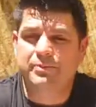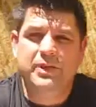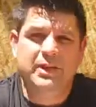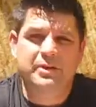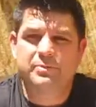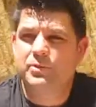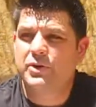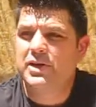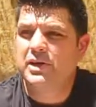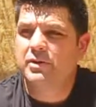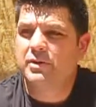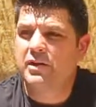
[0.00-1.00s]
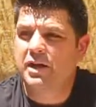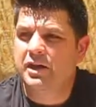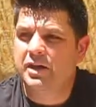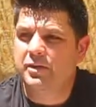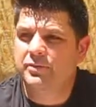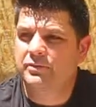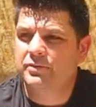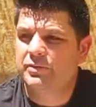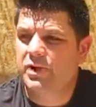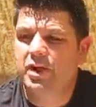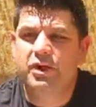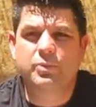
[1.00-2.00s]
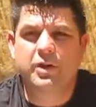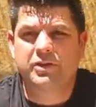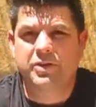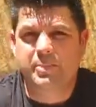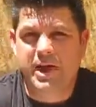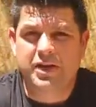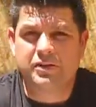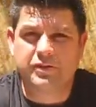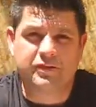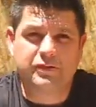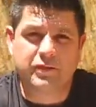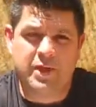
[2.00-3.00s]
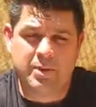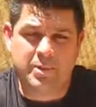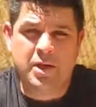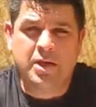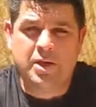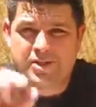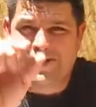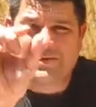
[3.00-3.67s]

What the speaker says: like putting hardware on the back of a frame, you